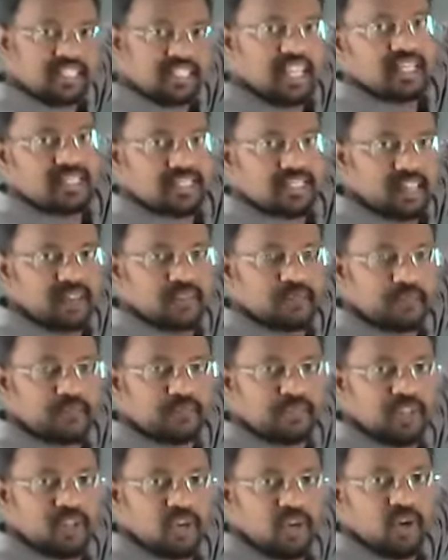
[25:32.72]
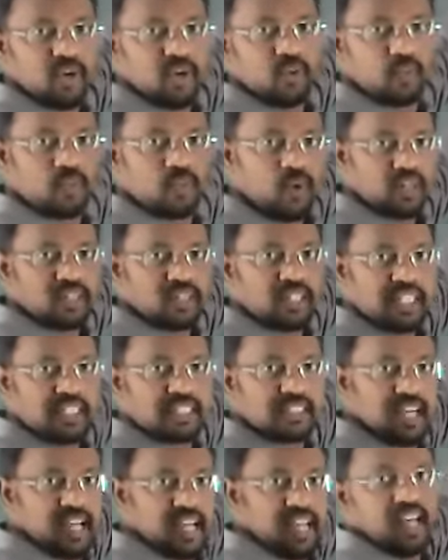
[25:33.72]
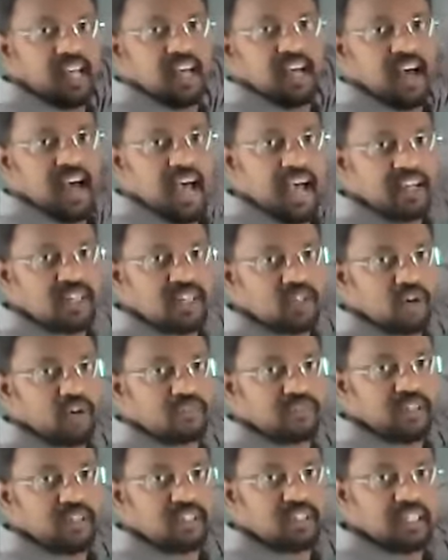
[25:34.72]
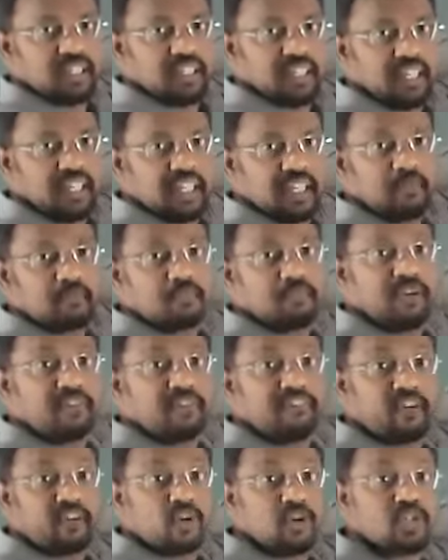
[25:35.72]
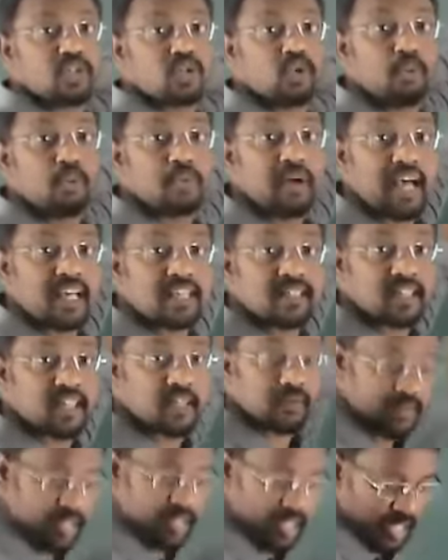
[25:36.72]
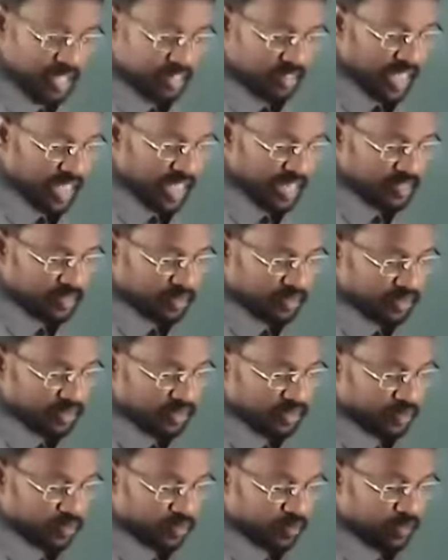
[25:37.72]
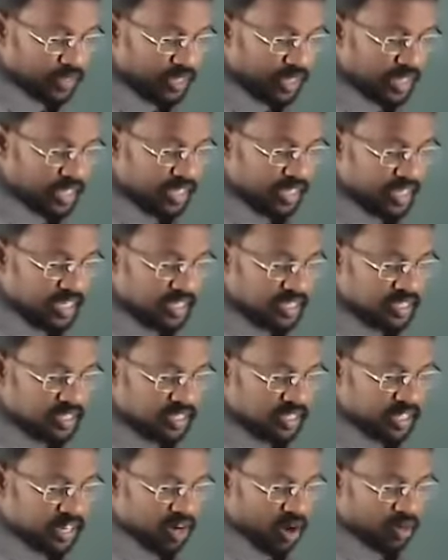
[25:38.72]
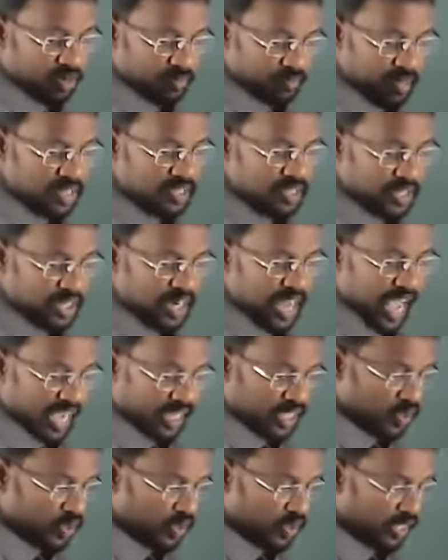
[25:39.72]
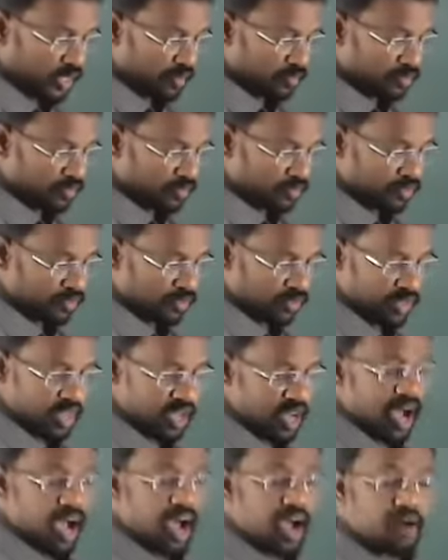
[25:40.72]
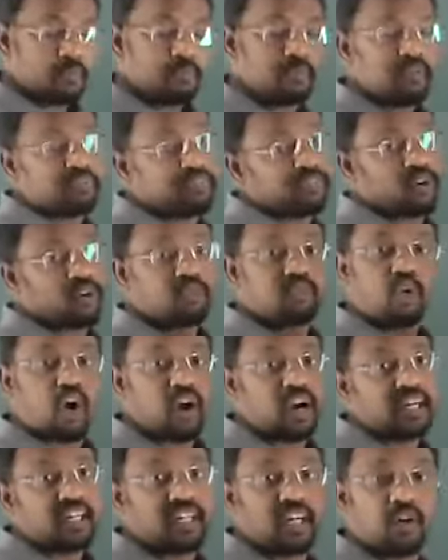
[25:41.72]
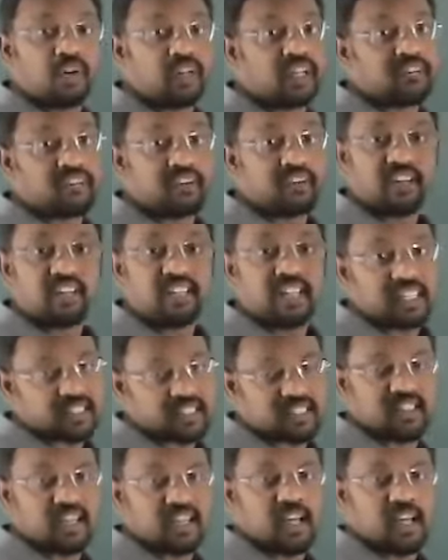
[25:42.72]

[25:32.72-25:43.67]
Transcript: is asking. What is the height of the tree before storm has come? That word is not mentioned actually. Before falling down given. Yes.